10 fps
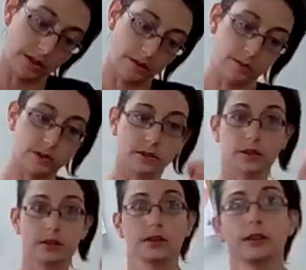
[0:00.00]
And I'm
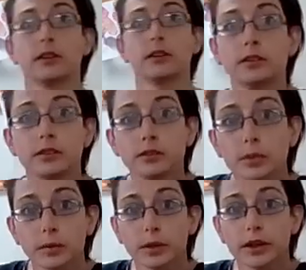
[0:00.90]
just gonna use
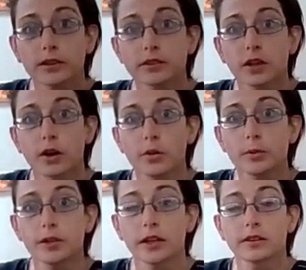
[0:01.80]
my pliers to
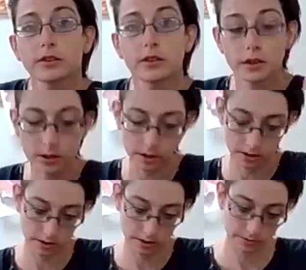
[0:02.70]
open that little hook.
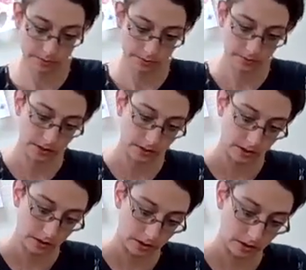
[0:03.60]

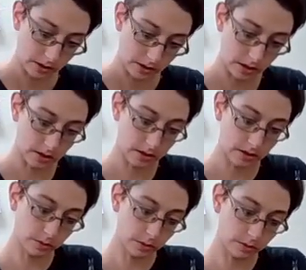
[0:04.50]

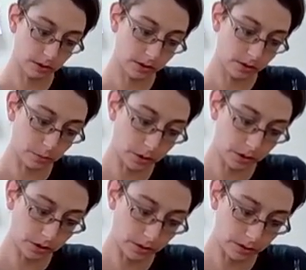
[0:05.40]
And we're going to
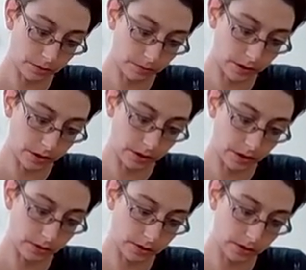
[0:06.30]
put your
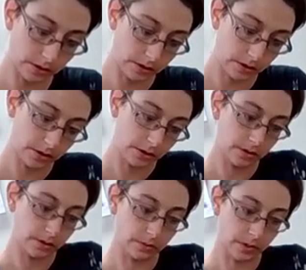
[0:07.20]
feathers
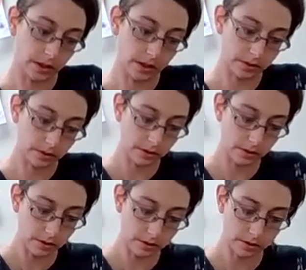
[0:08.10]
right onto the
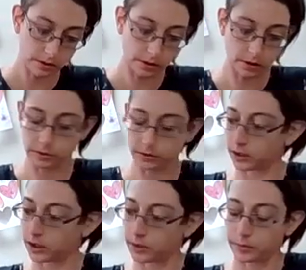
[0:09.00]
hook and close
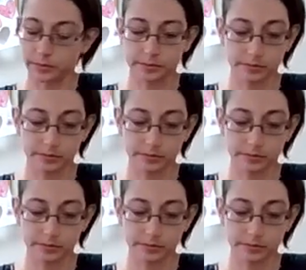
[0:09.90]
it up.